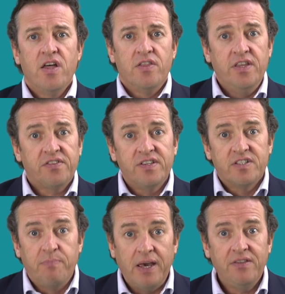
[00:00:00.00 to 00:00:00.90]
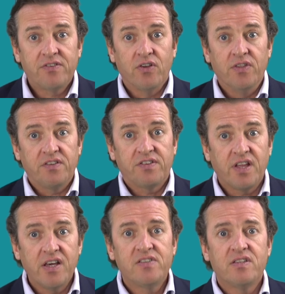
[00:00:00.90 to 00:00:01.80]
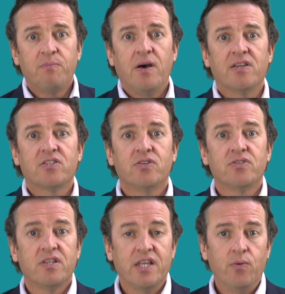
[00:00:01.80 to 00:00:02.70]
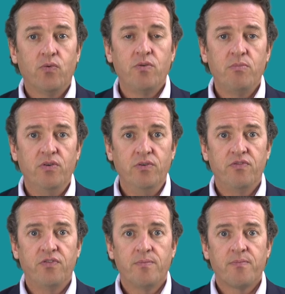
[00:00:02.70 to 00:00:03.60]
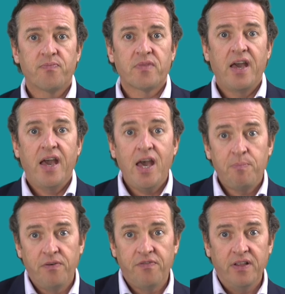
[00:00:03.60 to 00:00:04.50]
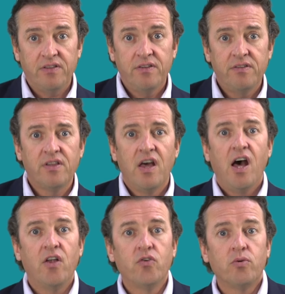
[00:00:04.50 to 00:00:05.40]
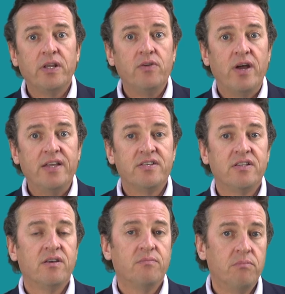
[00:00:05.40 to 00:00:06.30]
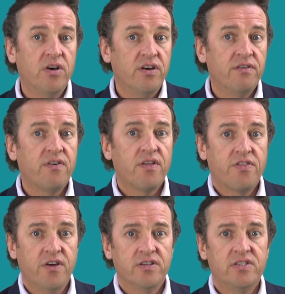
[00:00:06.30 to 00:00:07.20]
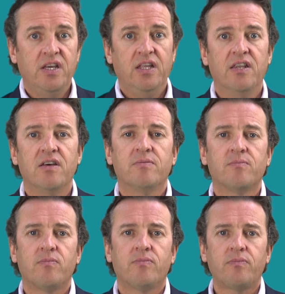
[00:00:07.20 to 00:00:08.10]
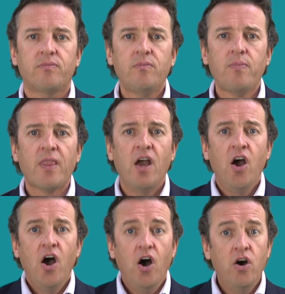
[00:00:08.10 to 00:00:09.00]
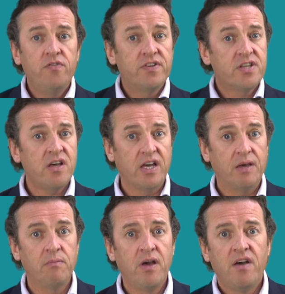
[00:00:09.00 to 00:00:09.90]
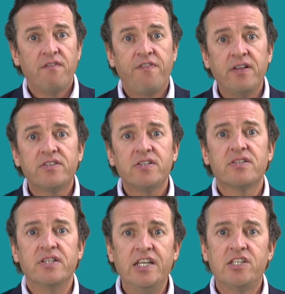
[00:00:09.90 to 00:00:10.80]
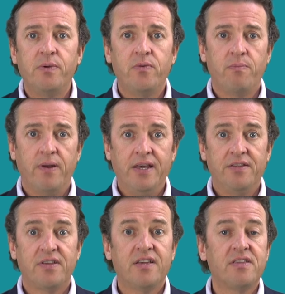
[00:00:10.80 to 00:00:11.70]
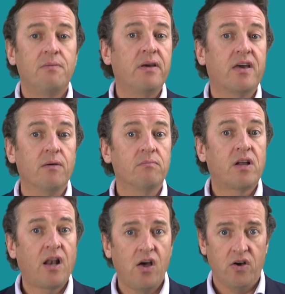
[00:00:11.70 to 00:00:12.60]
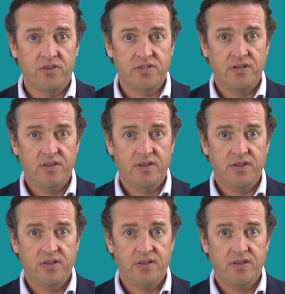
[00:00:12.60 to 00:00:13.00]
This is based on the size of the particles that they will remove. HEPA filters are normally rated MERV 13. Over time, filters need to be replaced as they become clogged.